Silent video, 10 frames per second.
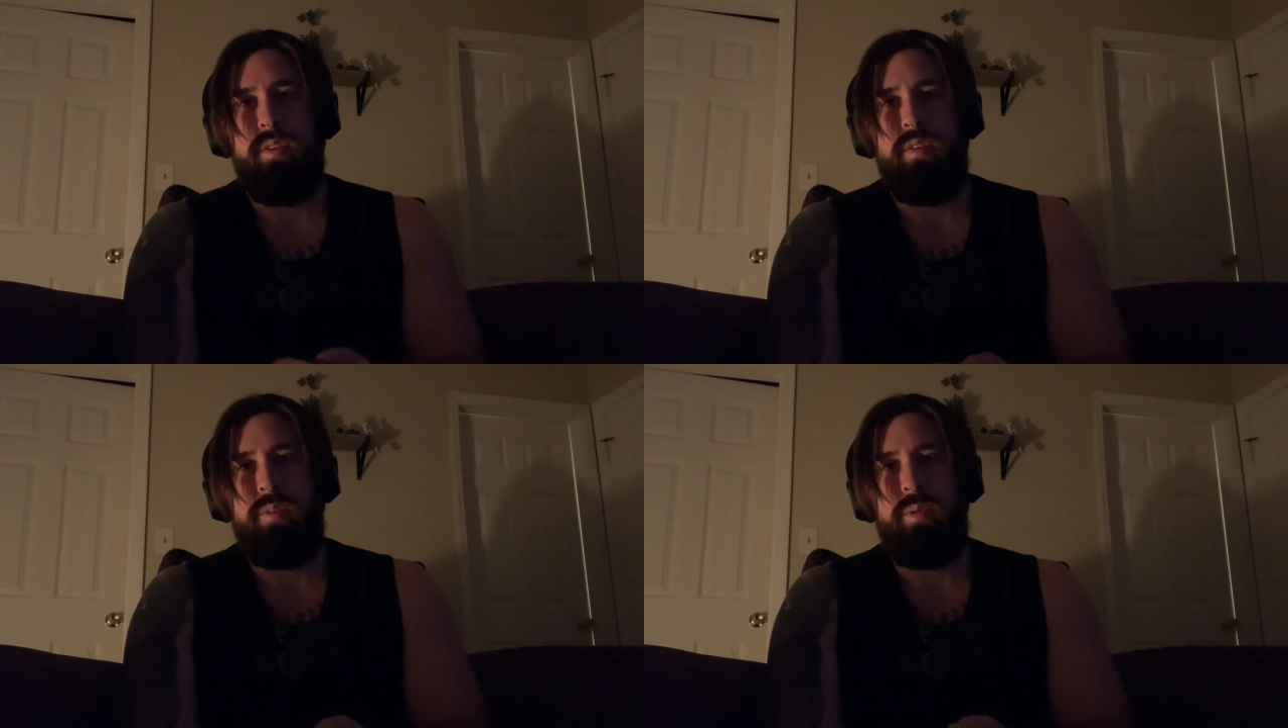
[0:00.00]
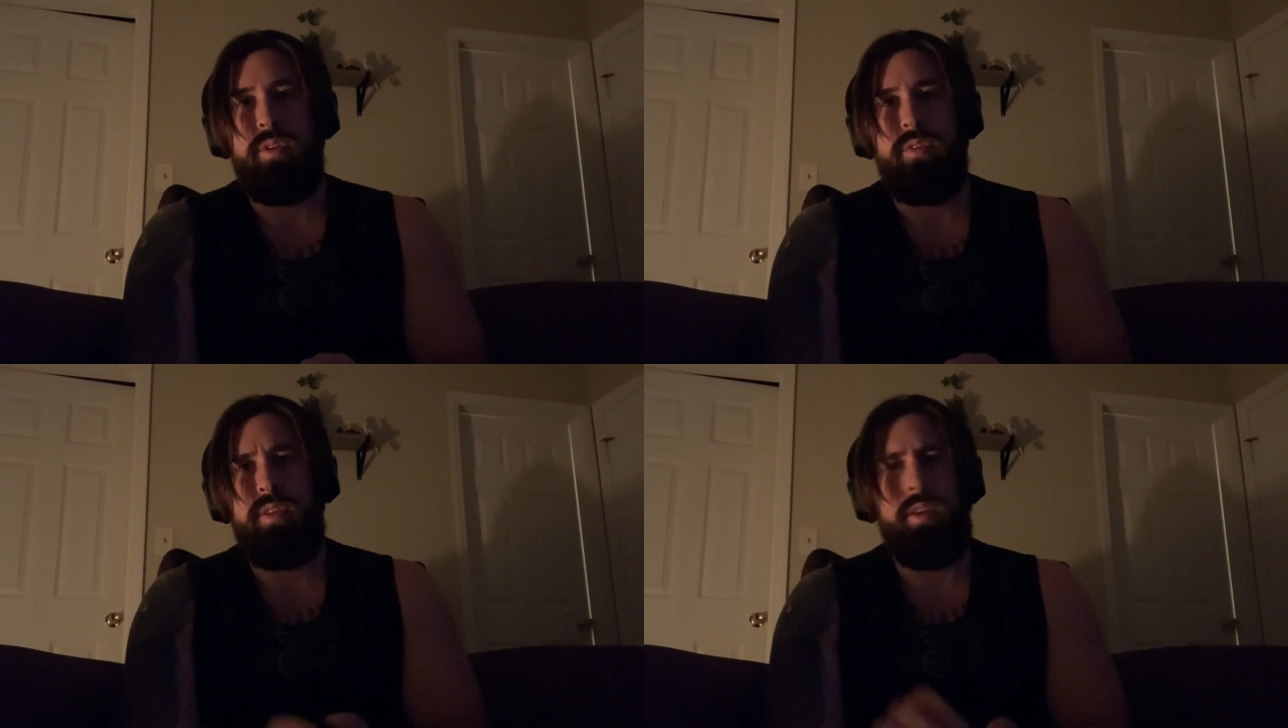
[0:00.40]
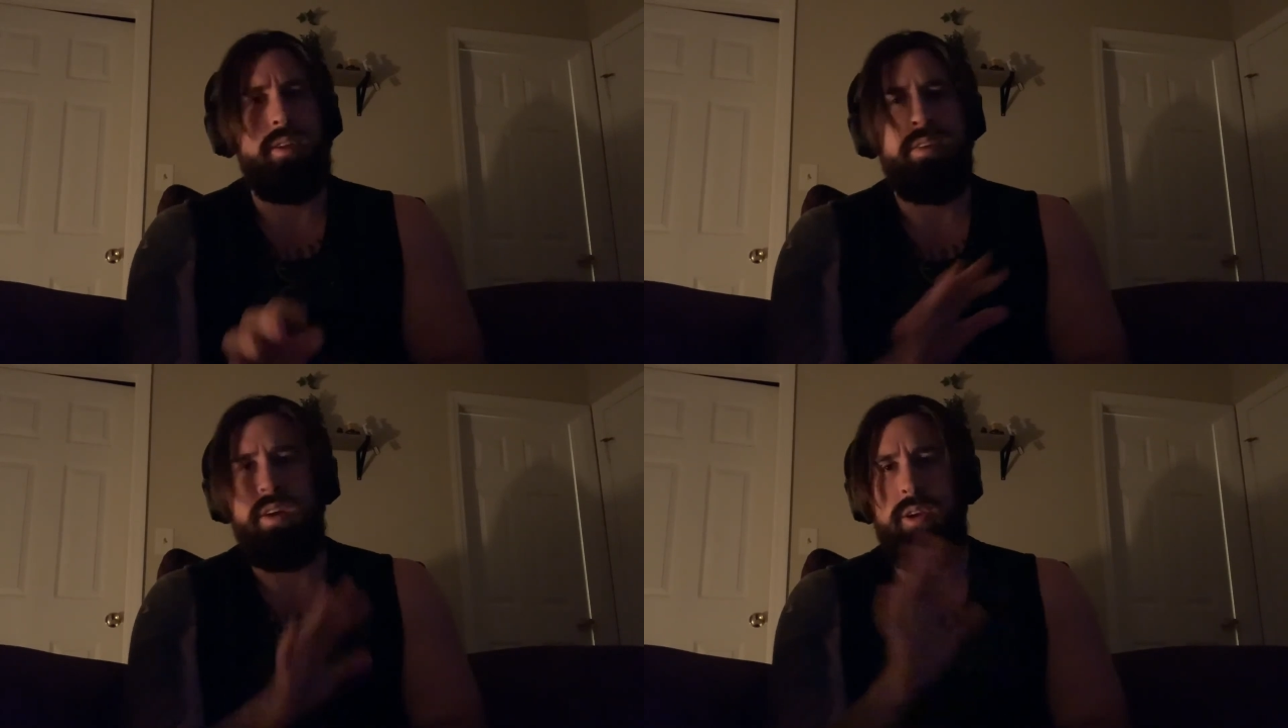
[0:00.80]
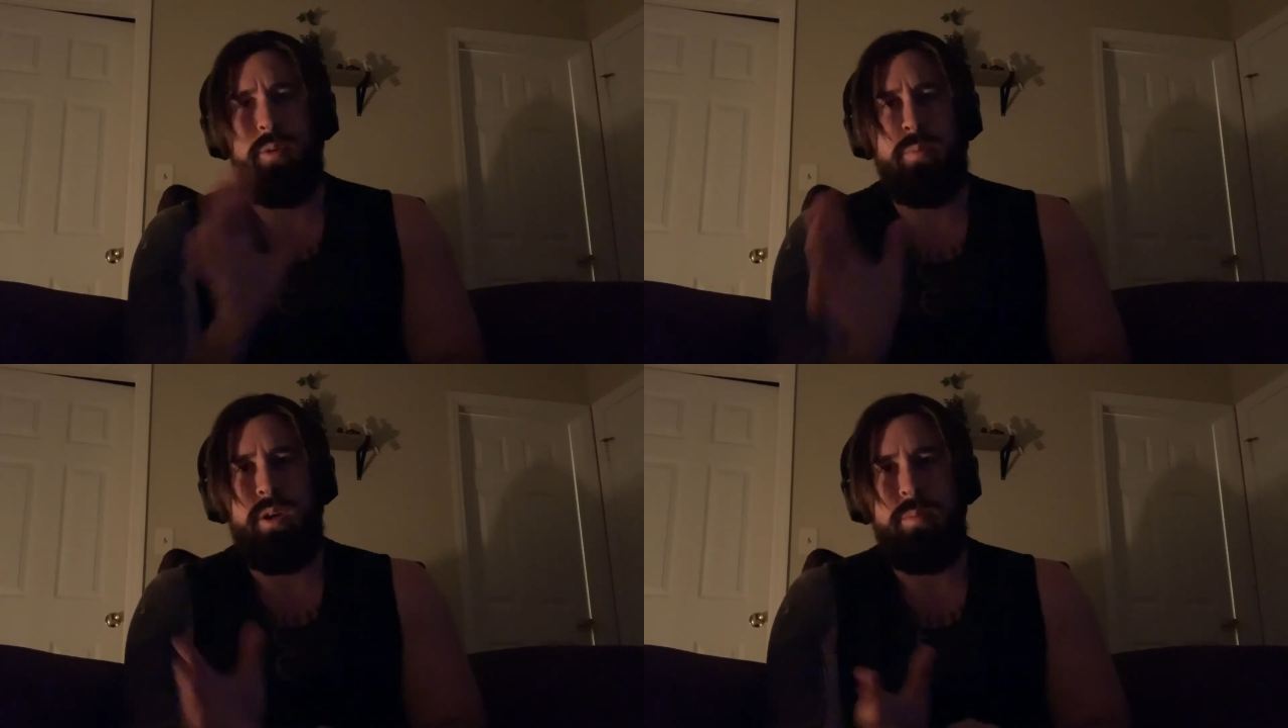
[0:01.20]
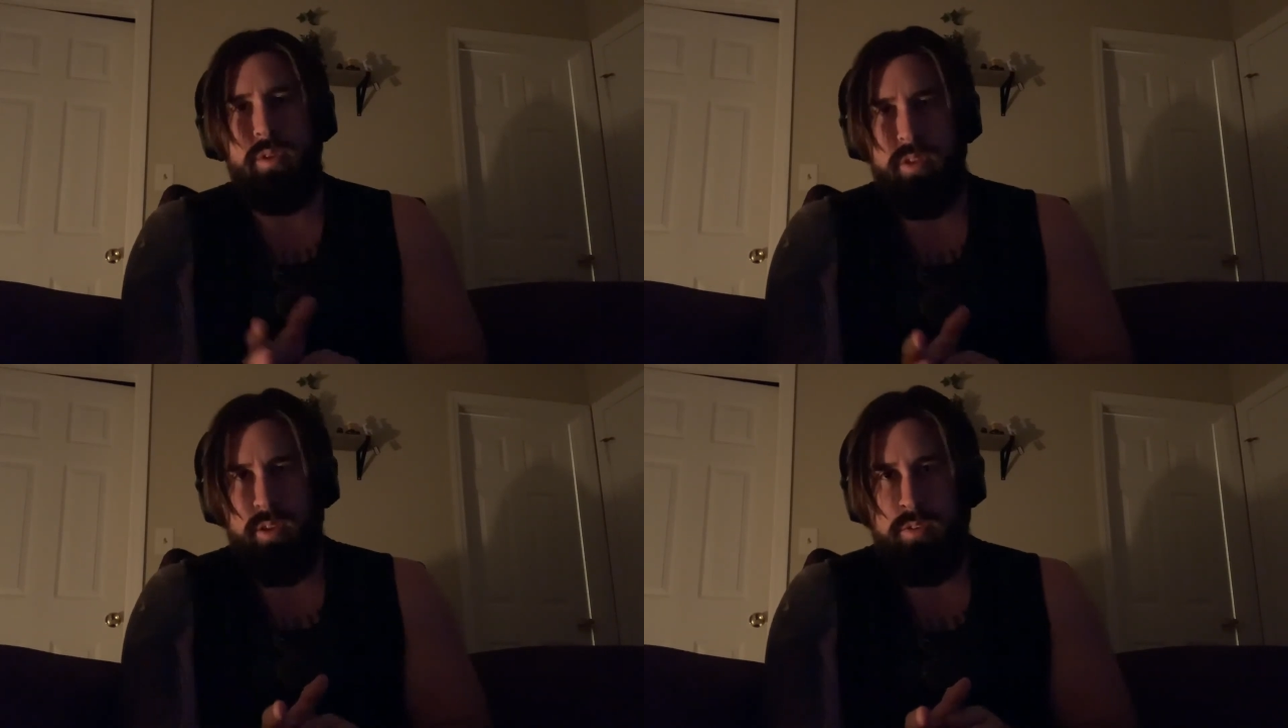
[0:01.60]
We can see the entire
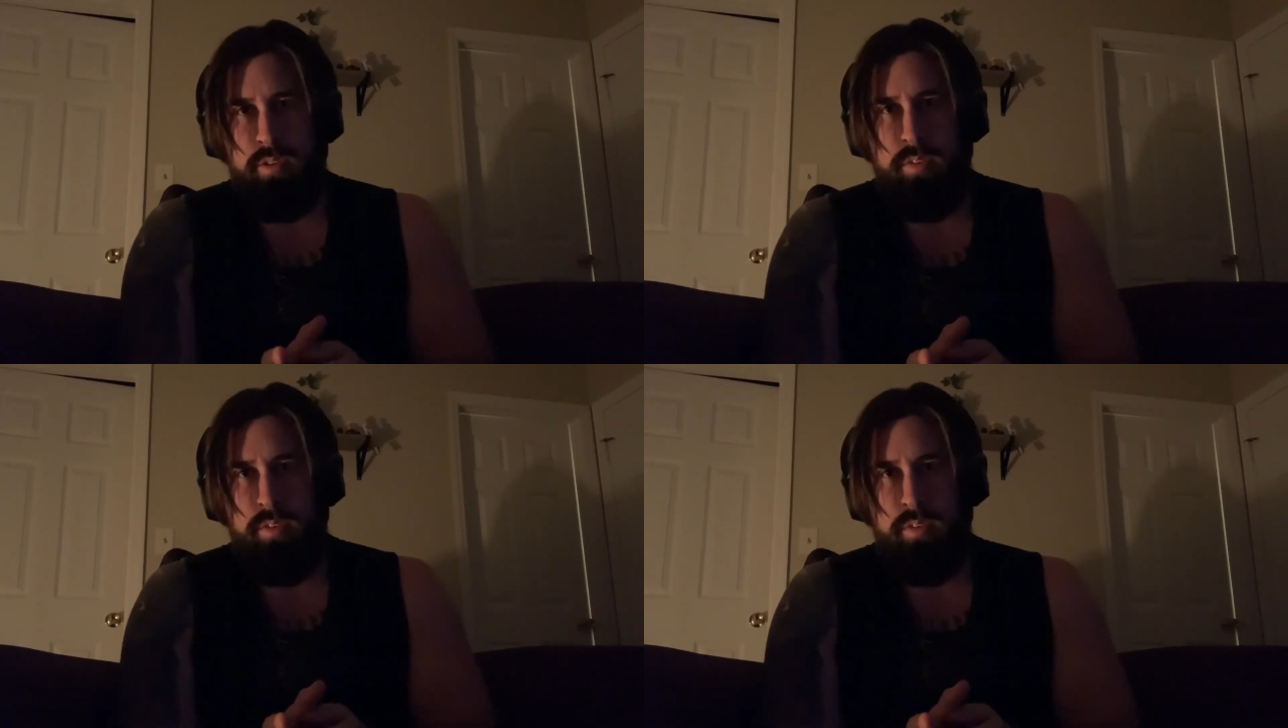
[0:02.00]
population